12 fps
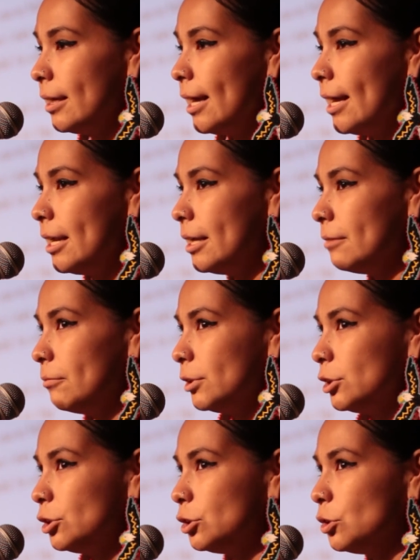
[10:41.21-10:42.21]
And it
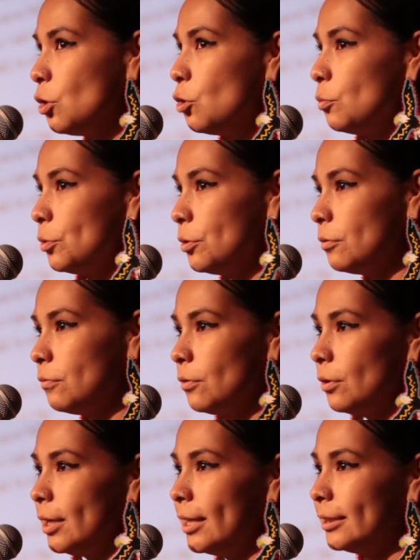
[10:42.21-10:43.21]
was so
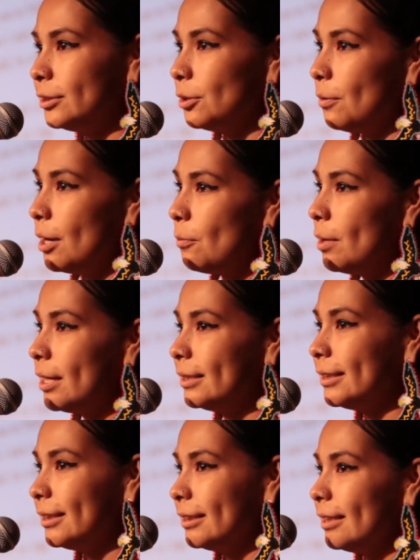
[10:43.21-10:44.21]
beautiful. And so I
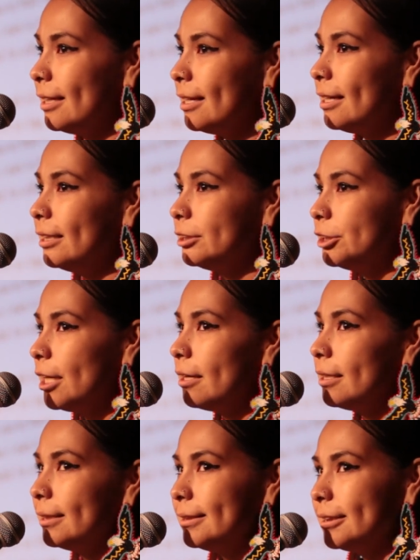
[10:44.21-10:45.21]
wanted to
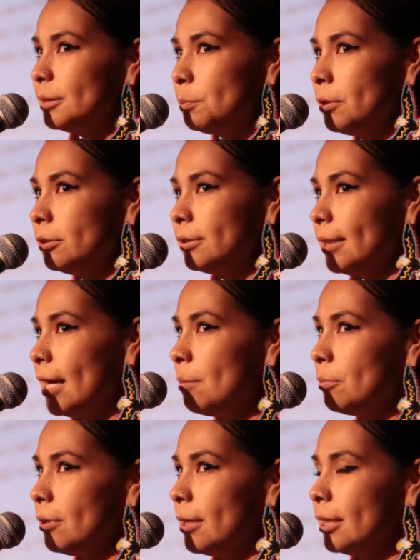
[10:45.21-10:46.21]
share this experience with
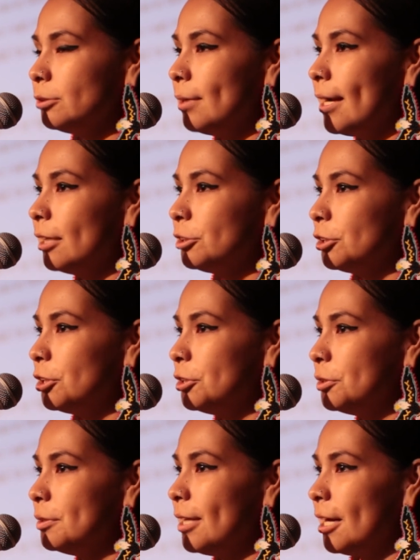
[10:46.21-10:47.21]
Amber, and that's why I asked her to
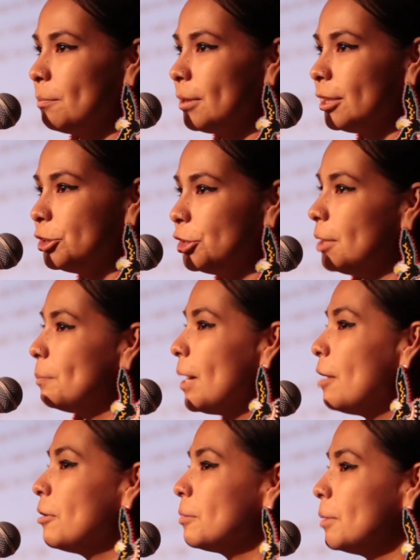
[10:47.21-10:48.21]
do that, because she
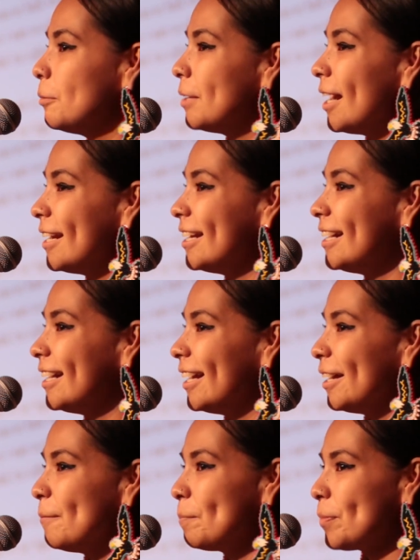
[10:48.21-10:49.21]
empowered me when I needed
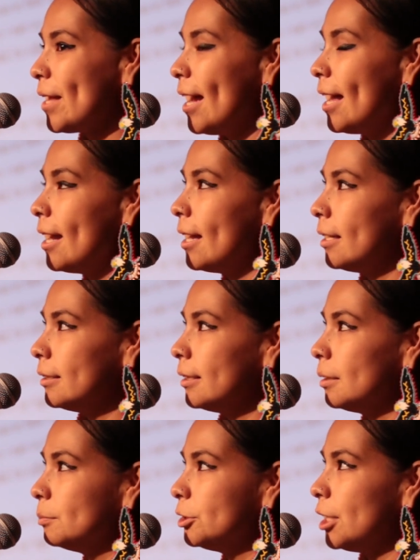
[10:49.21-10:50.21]
it. And I
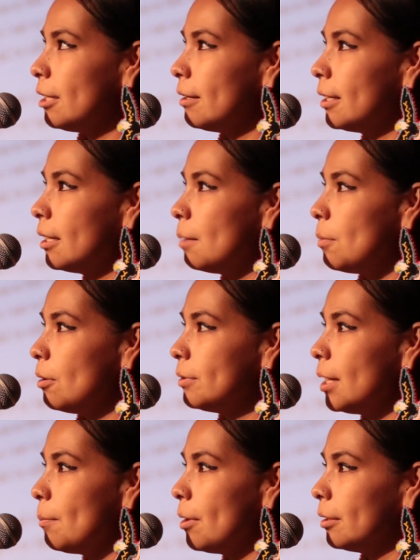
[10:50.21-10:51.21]
ended up sharing
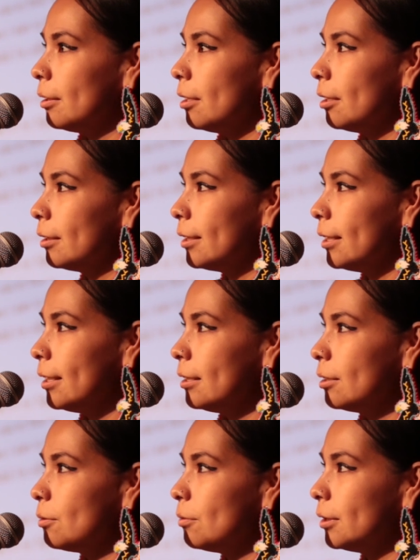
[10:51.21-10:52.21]
about that monologue
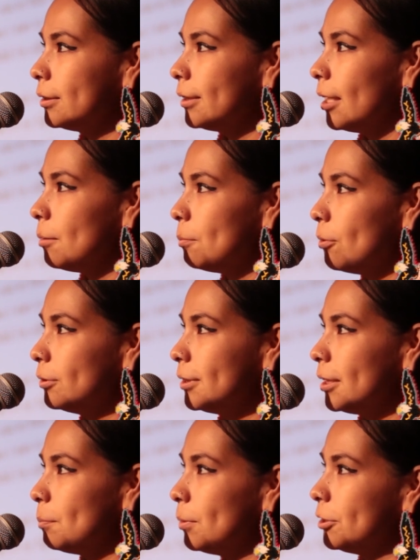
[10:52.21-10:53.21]
in the corset and
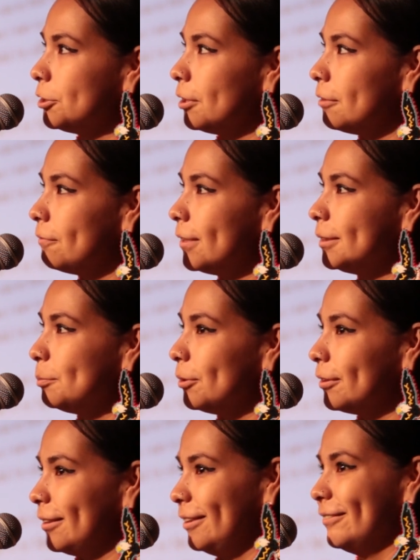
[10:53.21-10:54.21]
posted the picture on
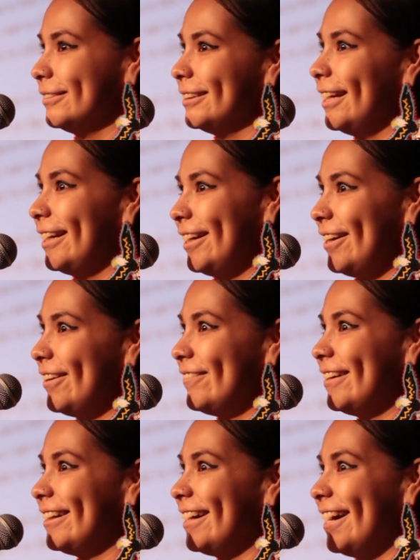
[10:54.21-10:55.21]
Facebook, and it was like, oh
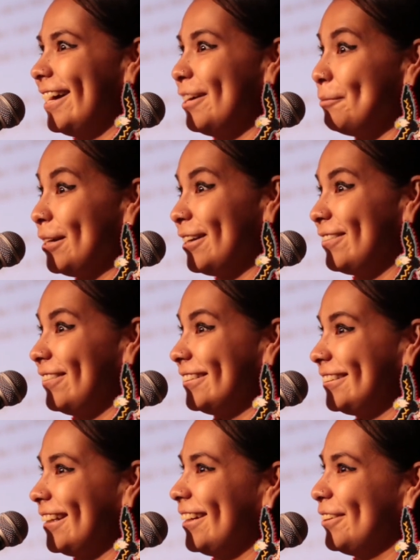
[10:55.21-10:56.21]
my God, I'm wearing a
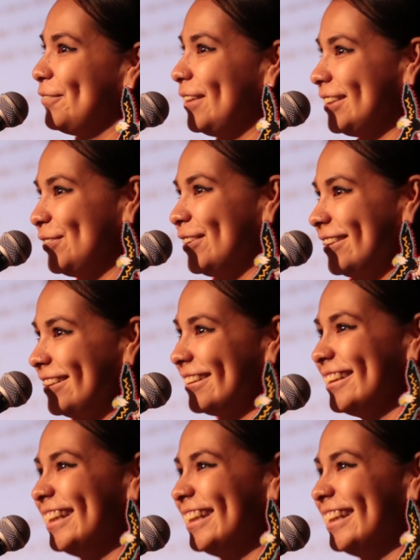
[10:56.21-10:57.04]
corset on Facebook.